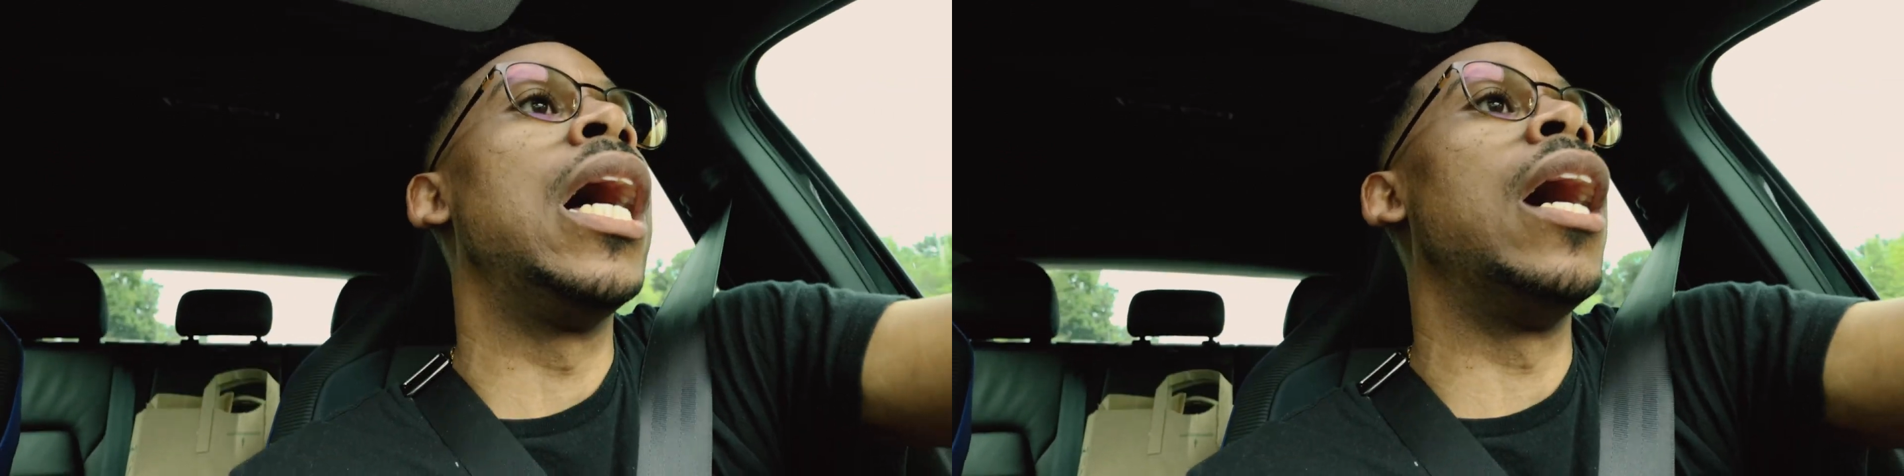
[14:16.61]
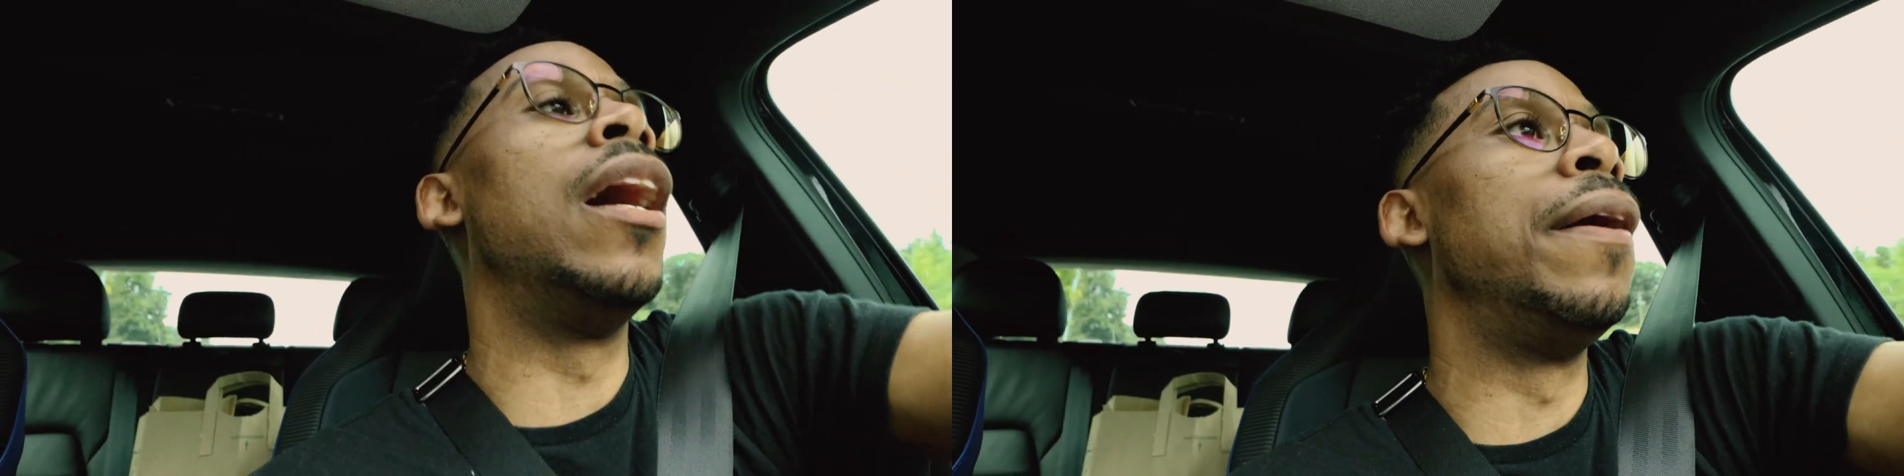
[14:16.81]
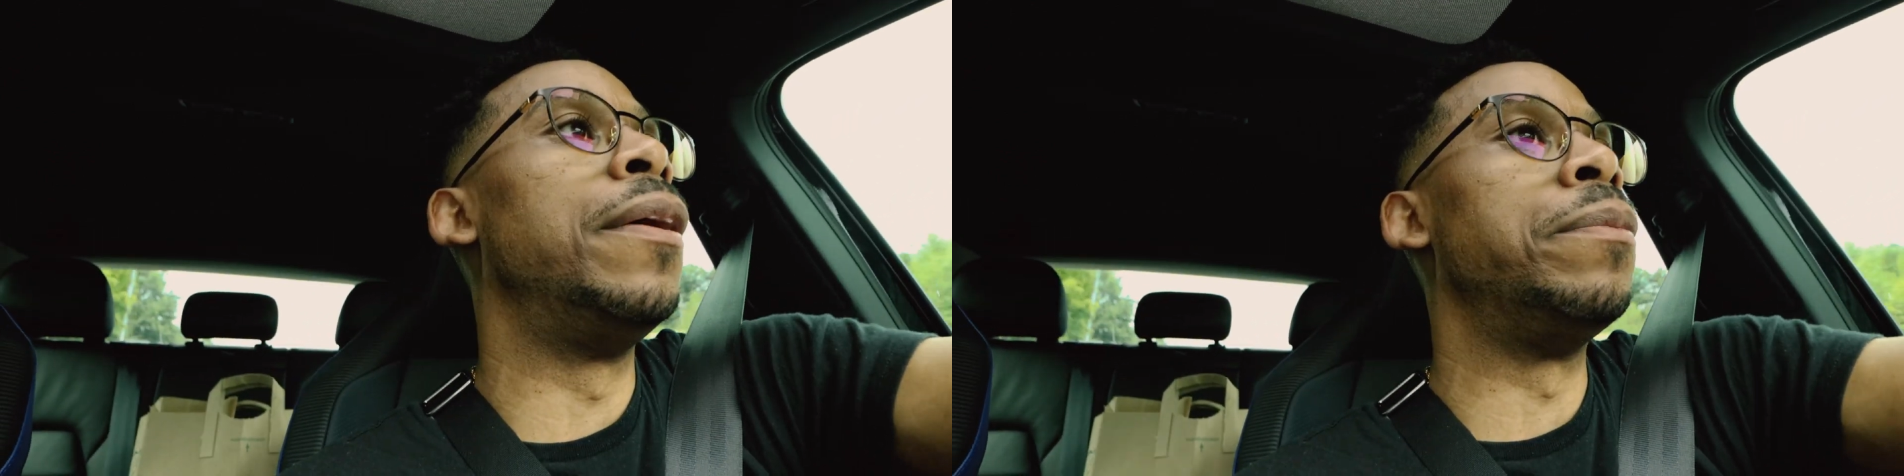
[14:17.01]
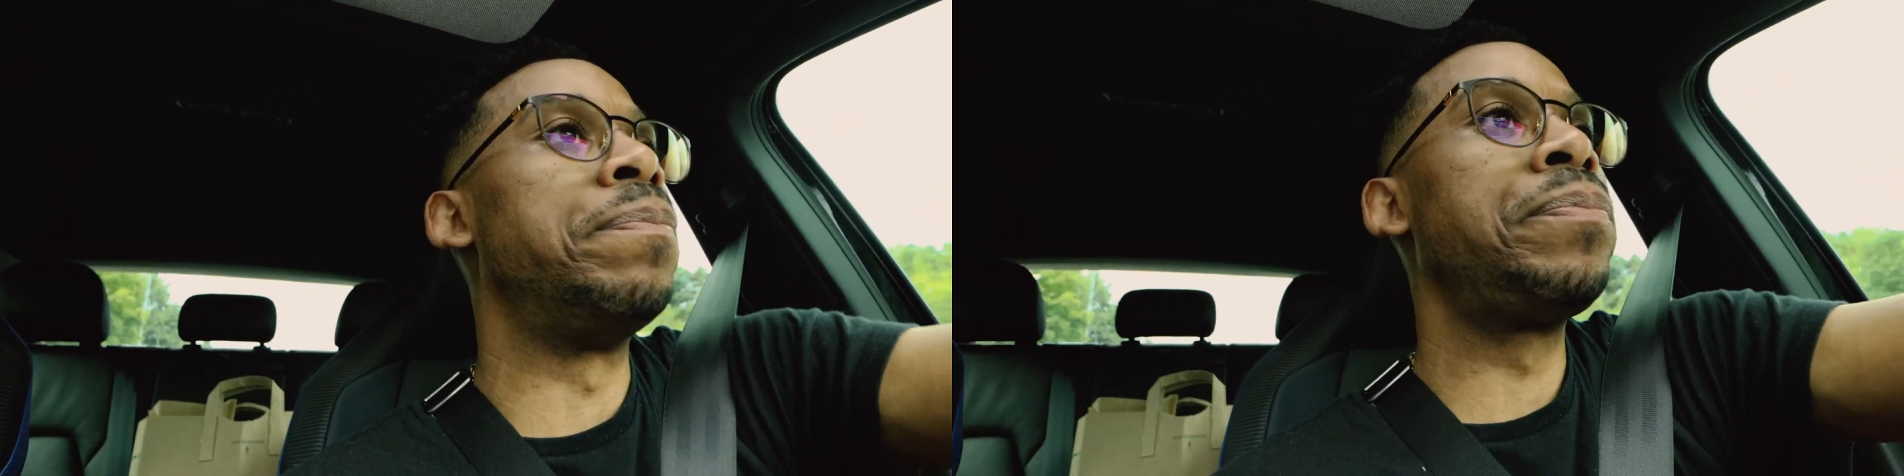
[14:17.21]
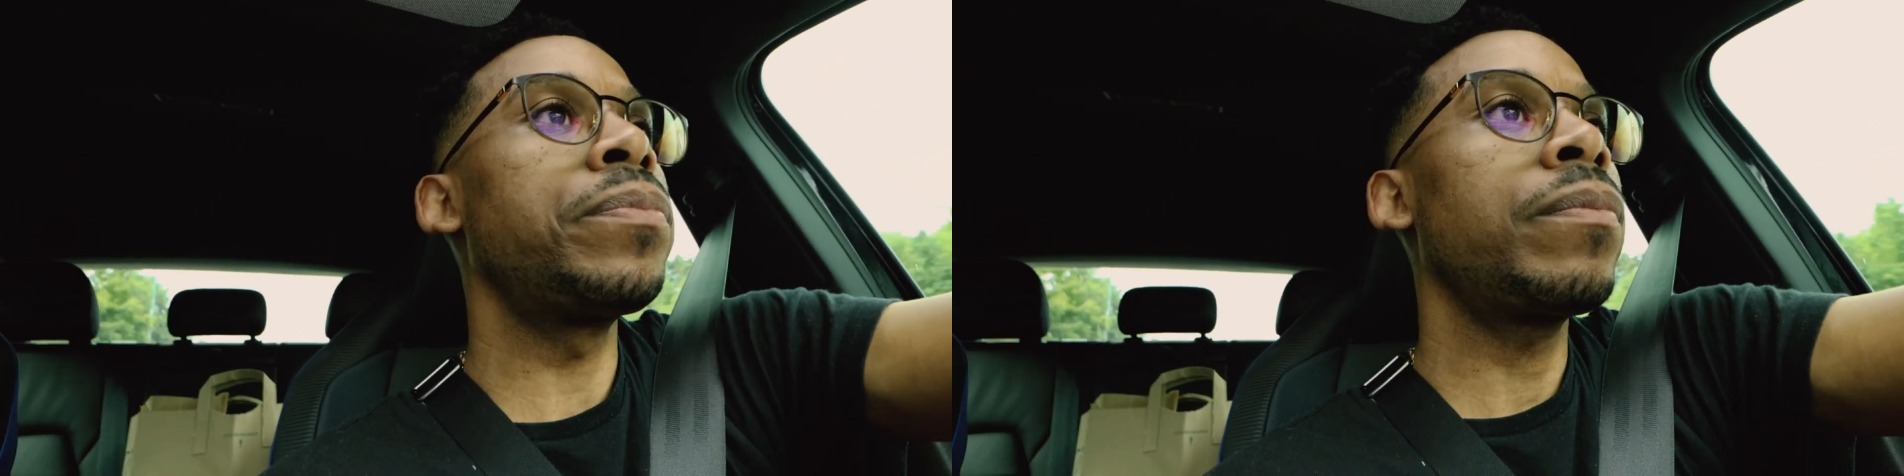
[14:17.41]

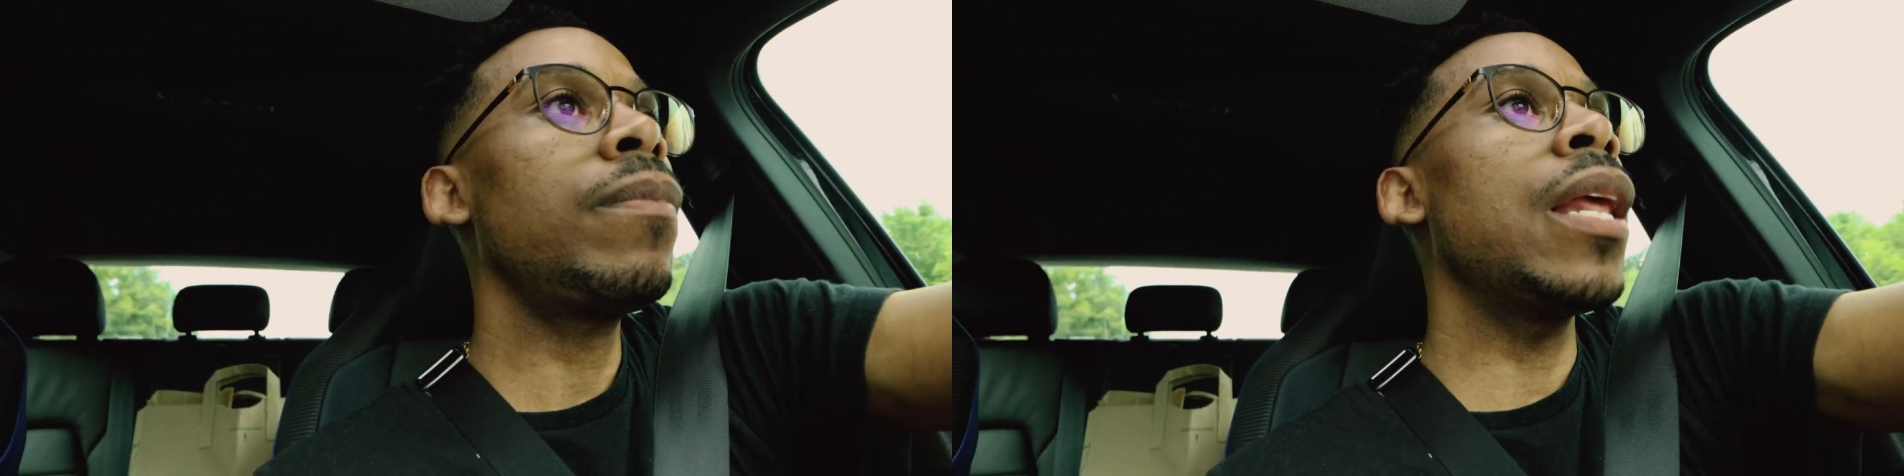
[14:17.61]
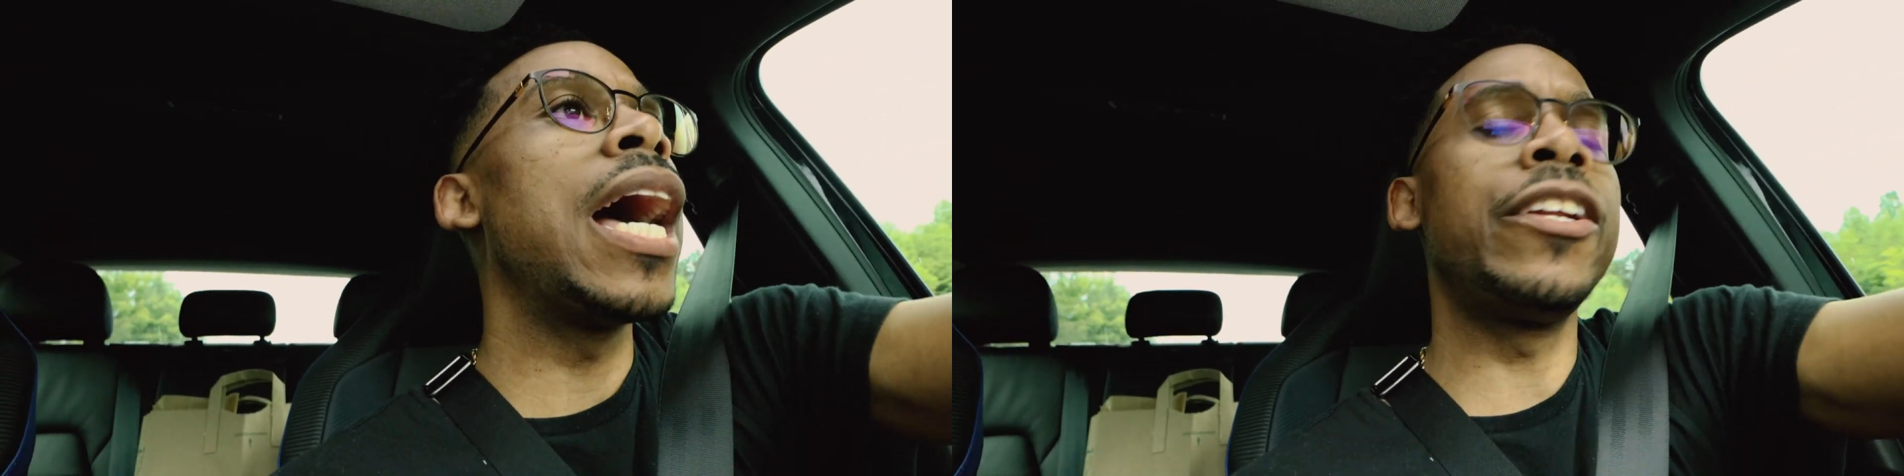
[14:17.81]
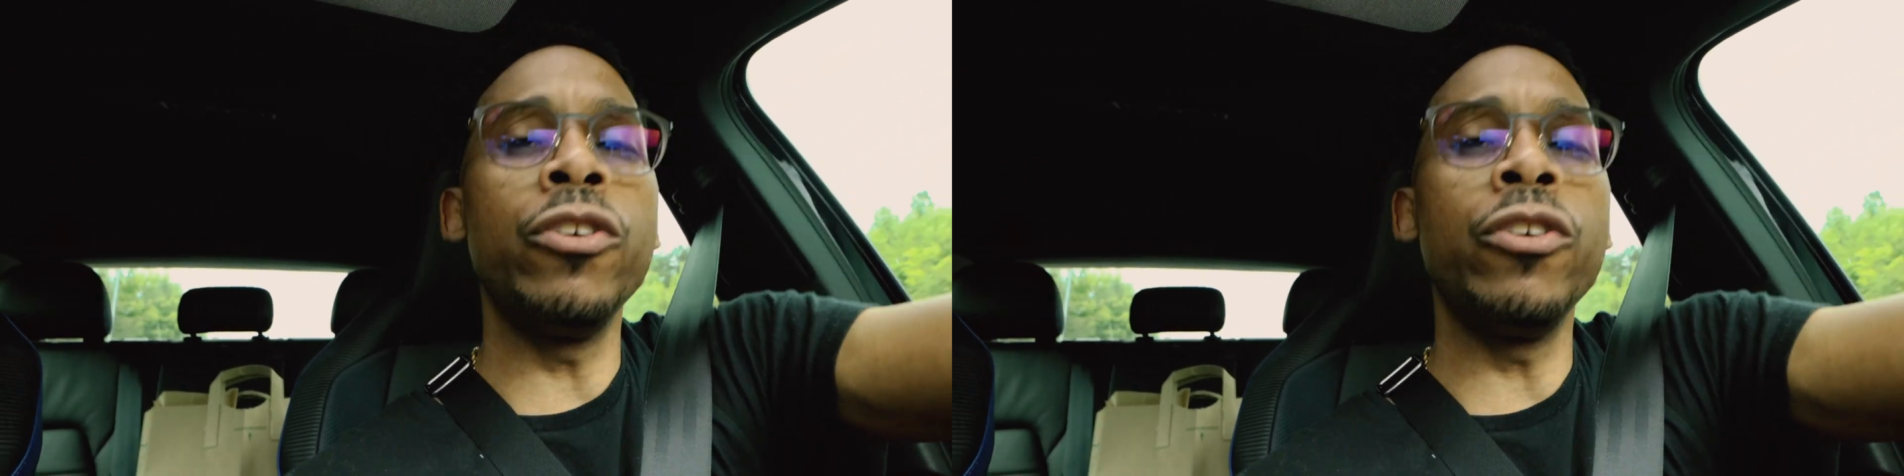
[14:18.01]
I